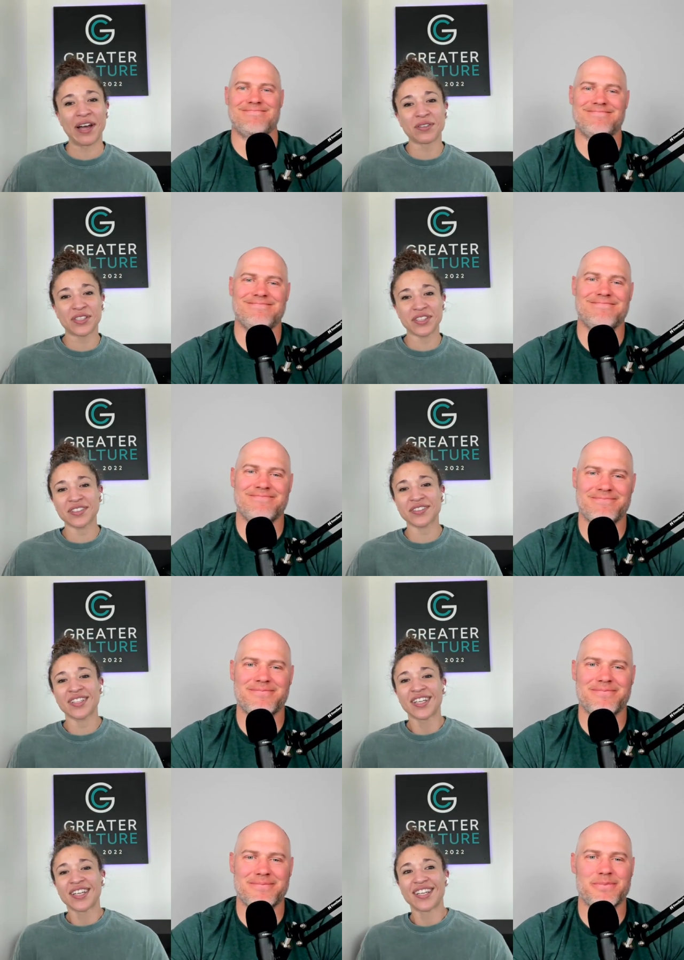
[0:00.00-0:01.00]
Speaker 1: around
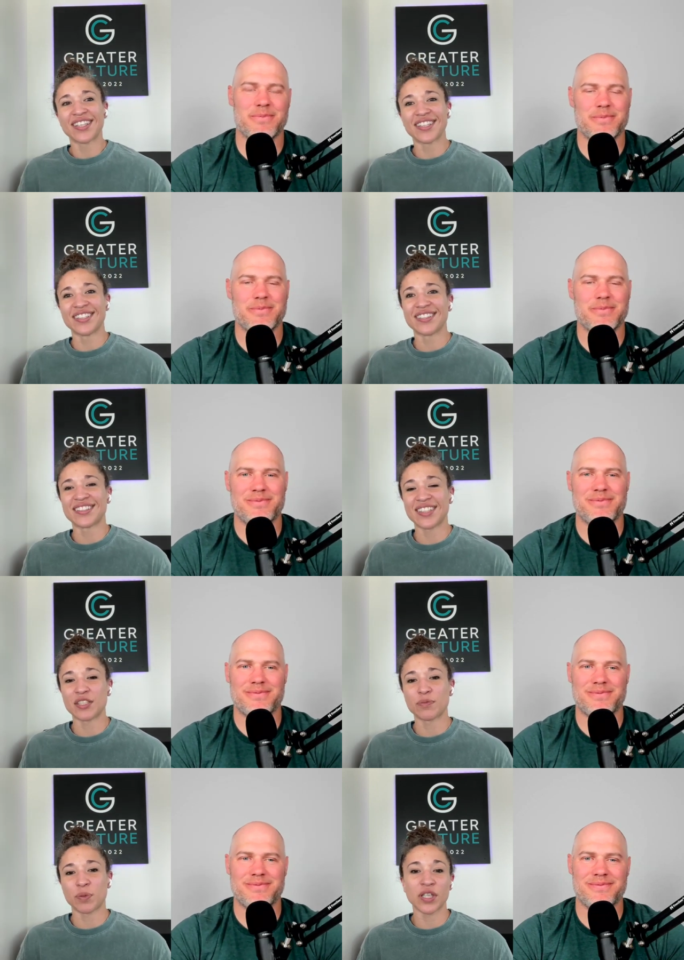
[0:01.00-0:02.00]
you is
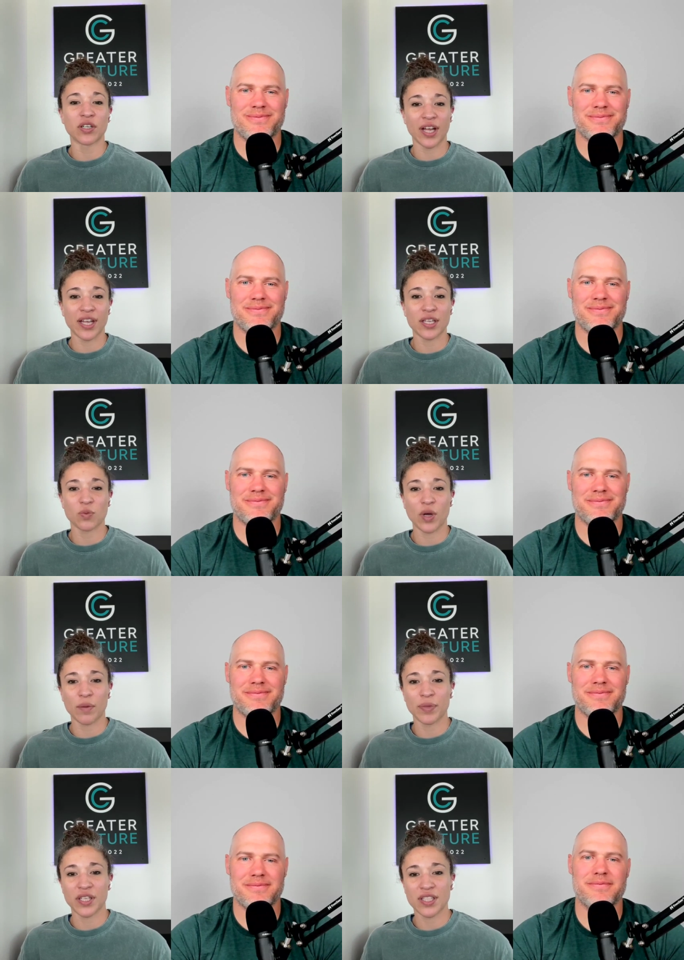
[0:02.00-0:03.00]
is pretty great as
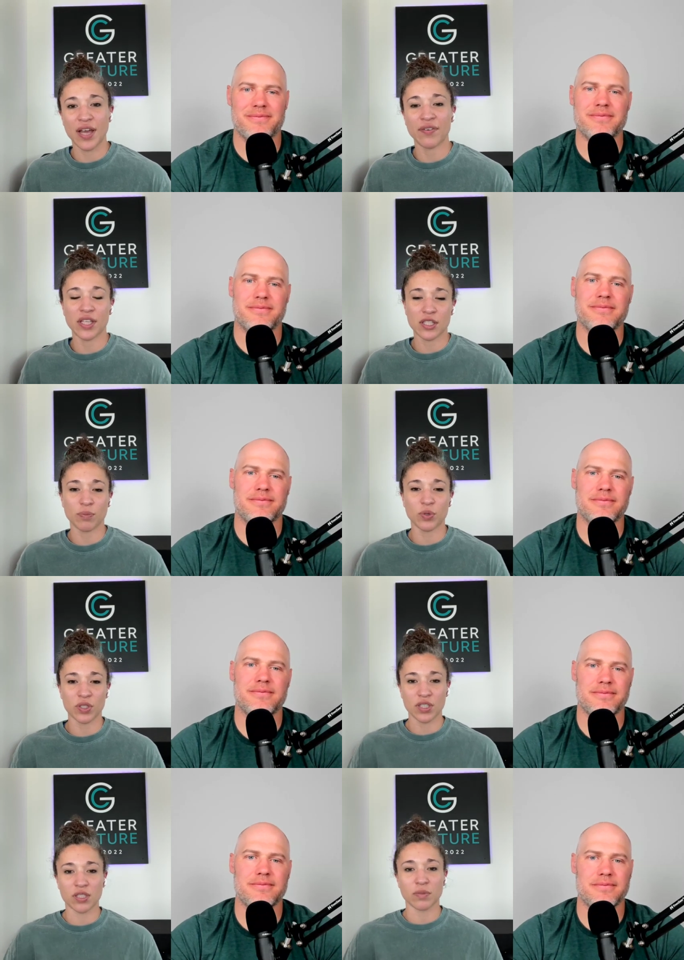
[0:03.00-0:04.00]
well because having that
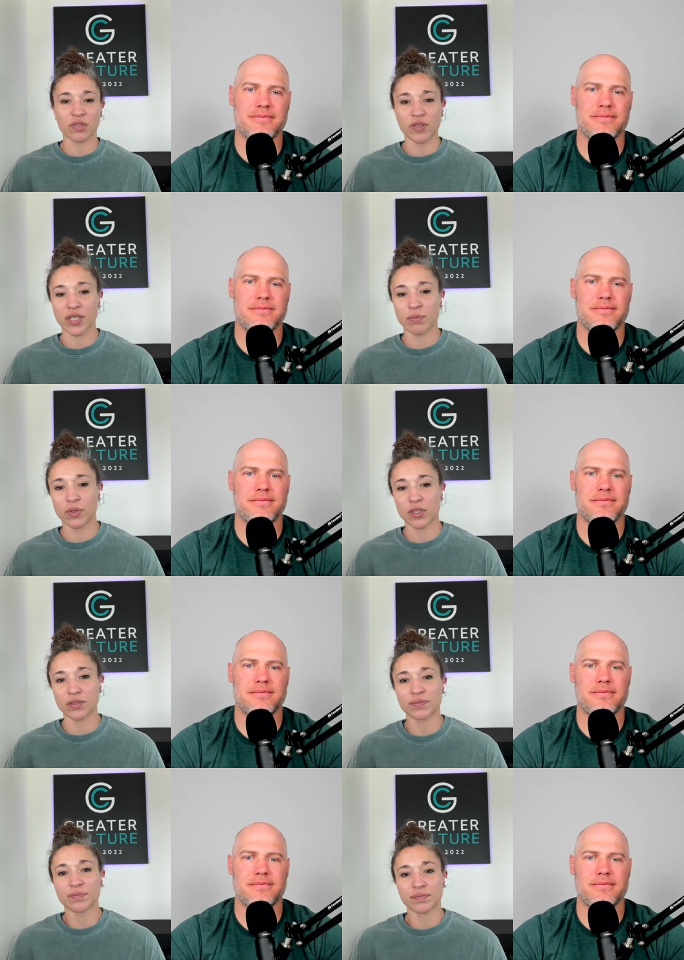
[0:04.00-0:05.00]
support system is very
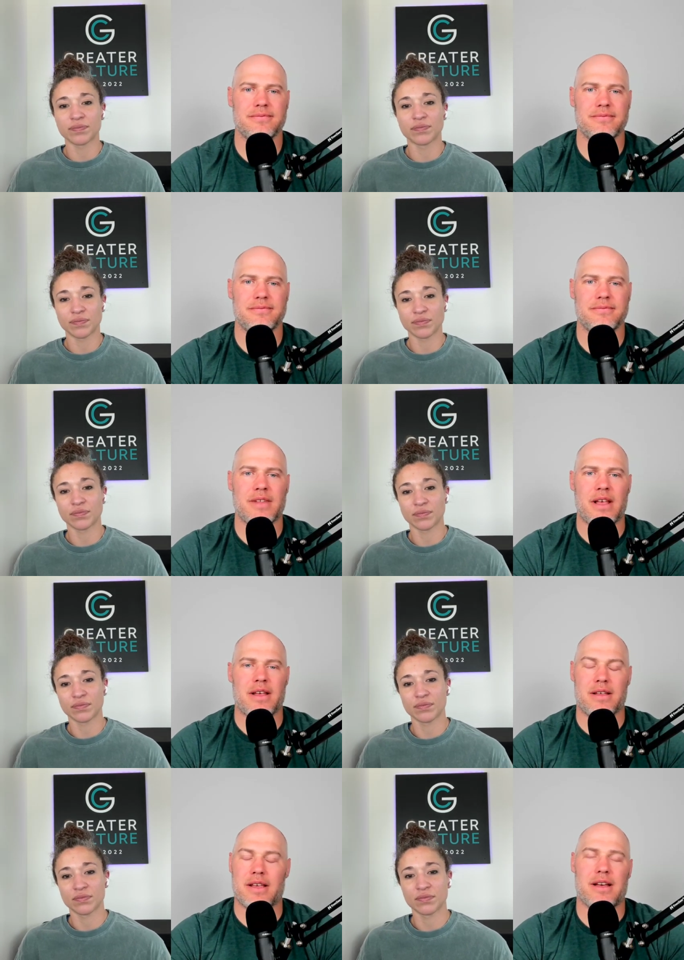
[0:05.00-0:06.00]
important.
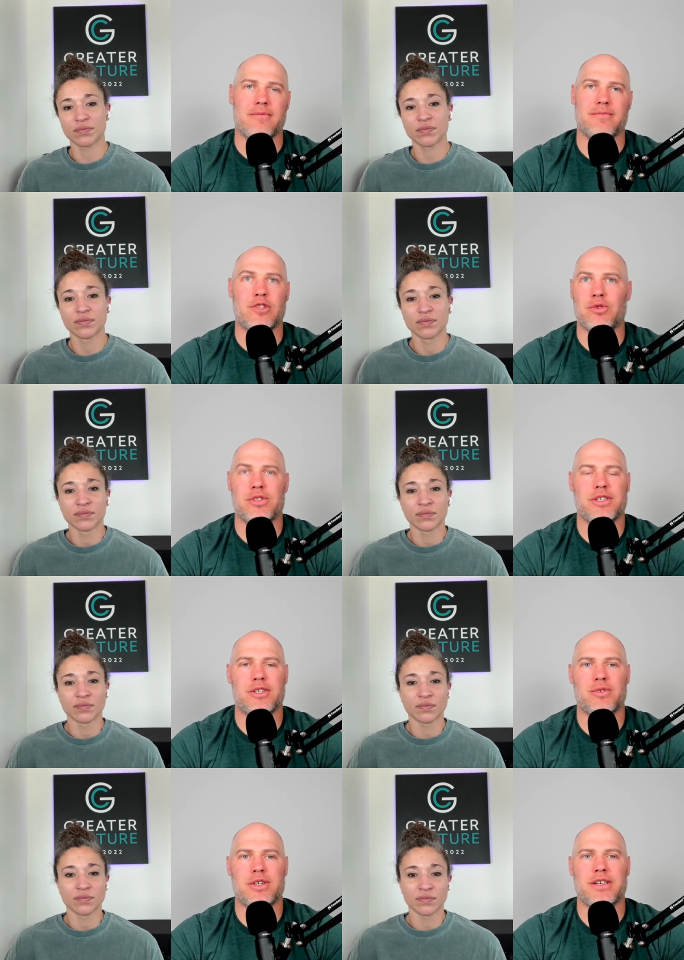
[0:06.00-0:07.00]
Speaker 2: Yeah, totally
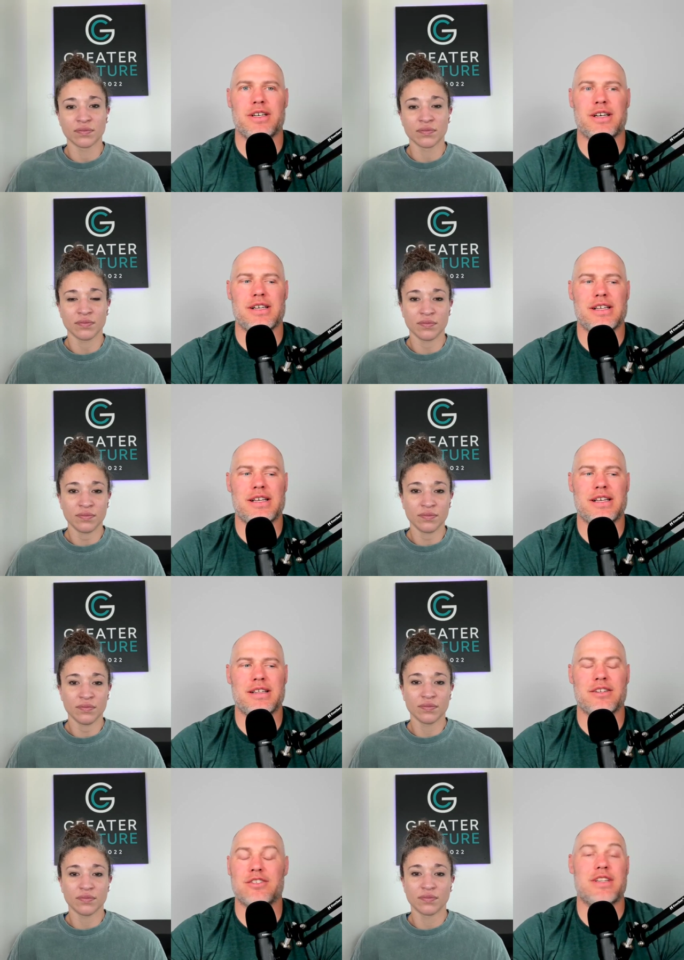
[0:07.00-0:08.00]
agree. It,
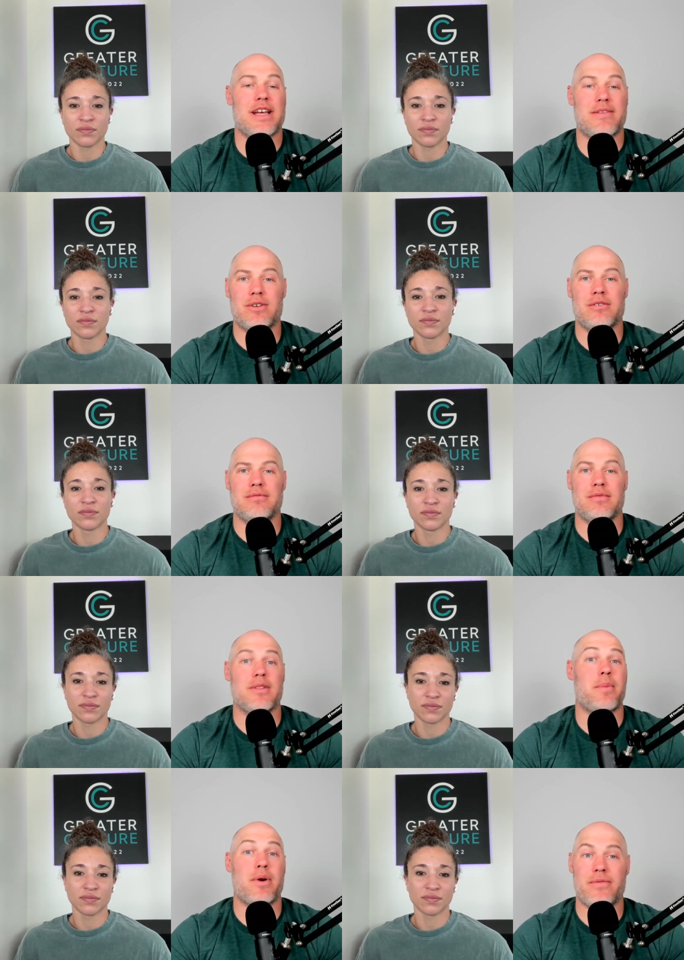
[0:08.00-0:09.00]
there's never
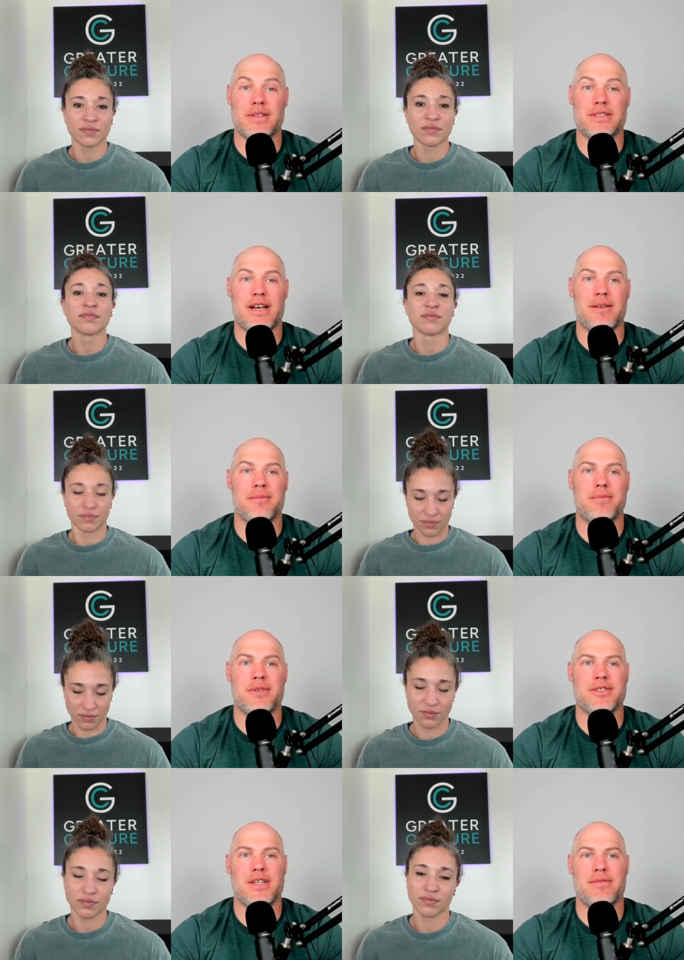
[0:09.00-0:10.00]
the perfect time.
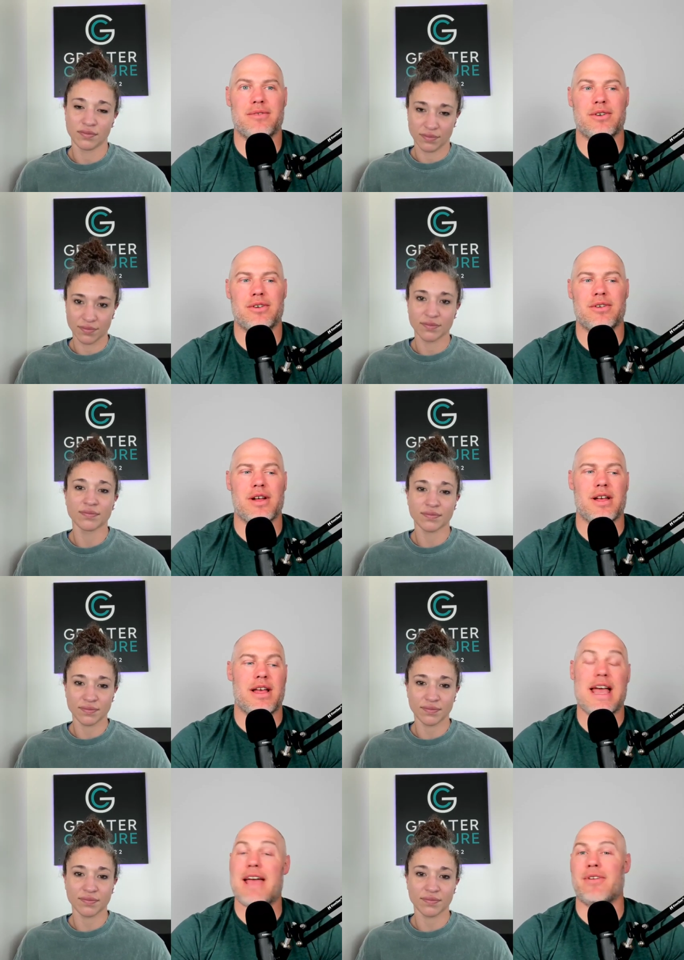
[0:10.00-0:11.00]
There's never
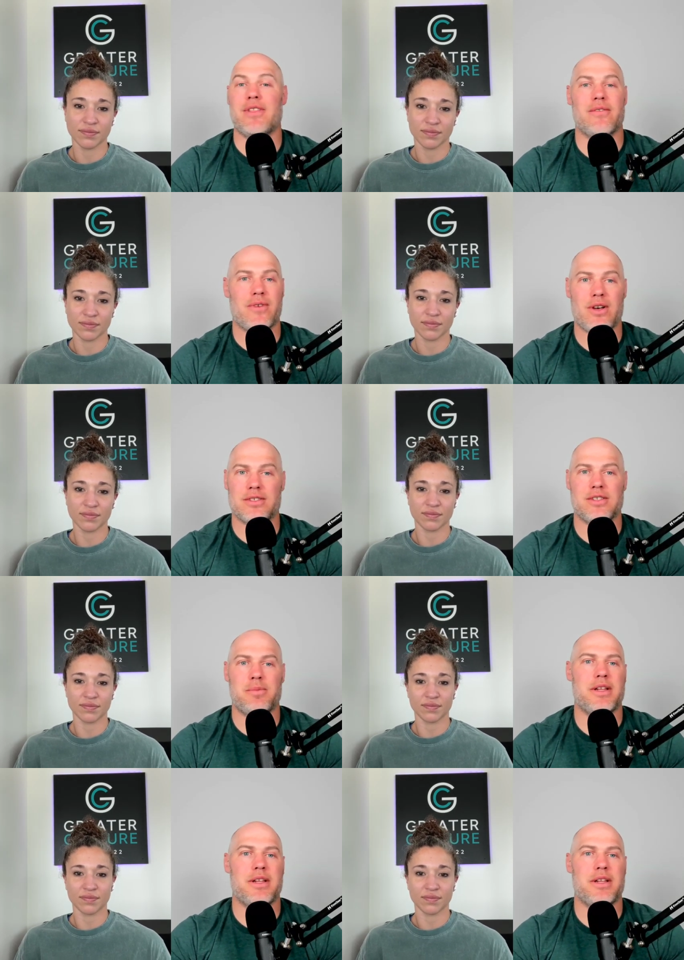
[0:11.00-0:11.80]
everything falls into